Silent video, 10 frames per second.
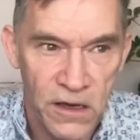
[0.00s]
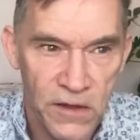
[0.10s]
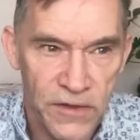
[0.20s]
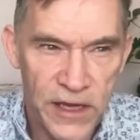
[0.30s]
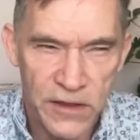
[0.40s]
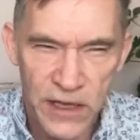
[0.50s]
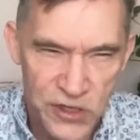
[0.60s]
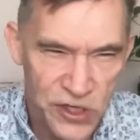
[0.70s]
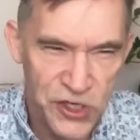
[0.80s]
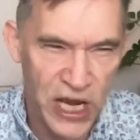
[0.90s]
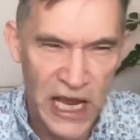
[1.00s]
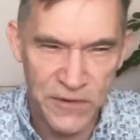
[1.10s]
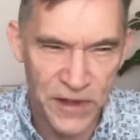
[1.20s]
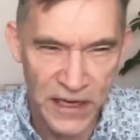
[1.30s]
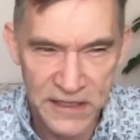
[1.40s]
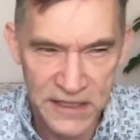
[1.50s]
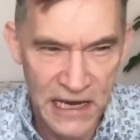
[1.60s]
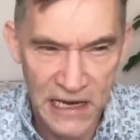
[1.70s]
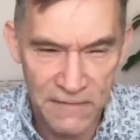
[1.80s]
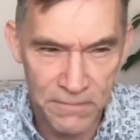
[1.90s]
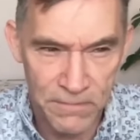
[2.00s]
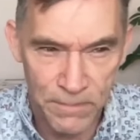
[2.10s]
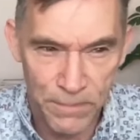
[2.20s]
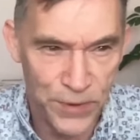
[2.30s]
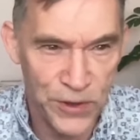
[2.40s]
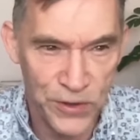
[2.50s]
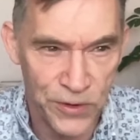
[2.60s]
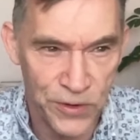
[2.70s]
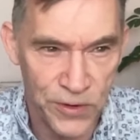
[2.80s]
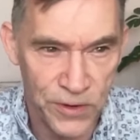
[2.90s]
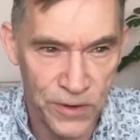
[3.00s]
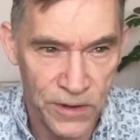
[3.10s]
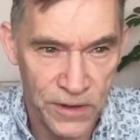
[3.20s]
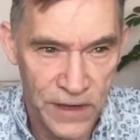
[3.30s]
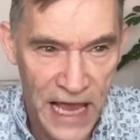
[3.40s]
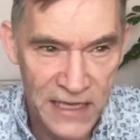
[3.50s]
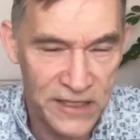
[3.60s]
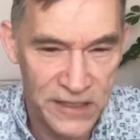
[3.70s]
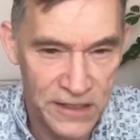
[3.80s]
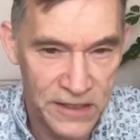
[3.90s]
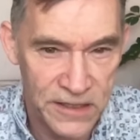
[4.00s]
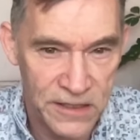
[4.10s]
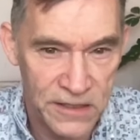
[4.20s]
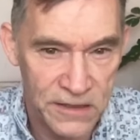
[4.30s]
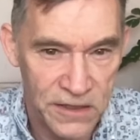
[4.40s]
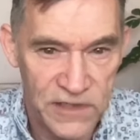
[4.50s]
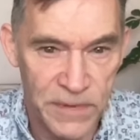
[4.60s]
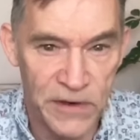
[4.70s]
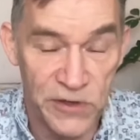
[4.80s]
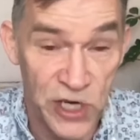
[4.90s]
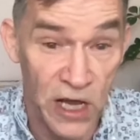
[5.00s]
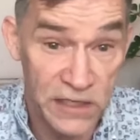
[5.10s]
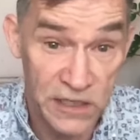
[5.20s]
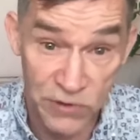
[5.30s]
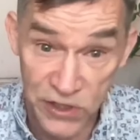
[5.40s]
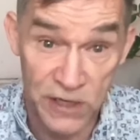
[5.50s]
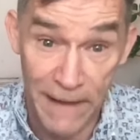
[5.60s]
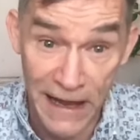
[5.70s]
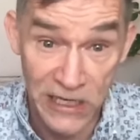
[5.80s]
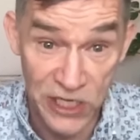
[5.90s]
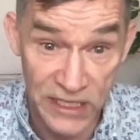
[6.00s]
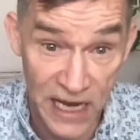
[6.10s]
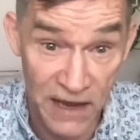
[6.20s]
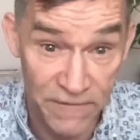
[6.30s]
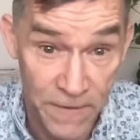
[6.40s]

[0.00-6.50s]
They just shine with that same pure essence of spirituality which the Upanishads have.